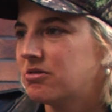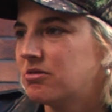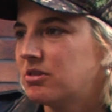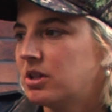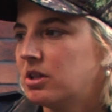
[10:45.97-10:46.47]

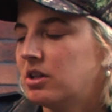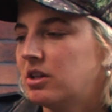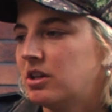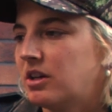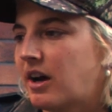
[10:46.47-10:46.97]
And
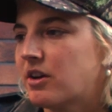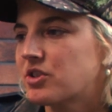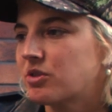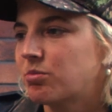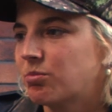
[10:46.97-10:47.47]
I
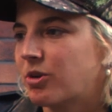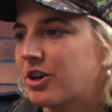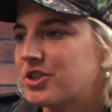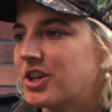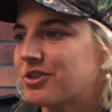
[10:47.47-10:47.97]
also want
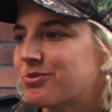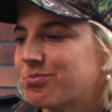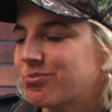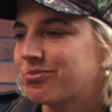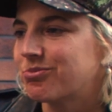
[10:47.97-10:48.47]
to take a
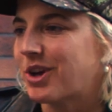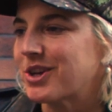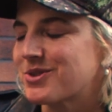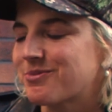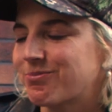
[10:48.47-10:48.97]

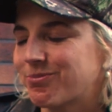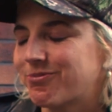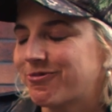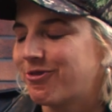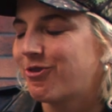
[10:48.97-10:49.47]
nice
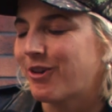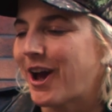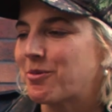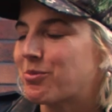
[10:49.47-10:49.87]
fat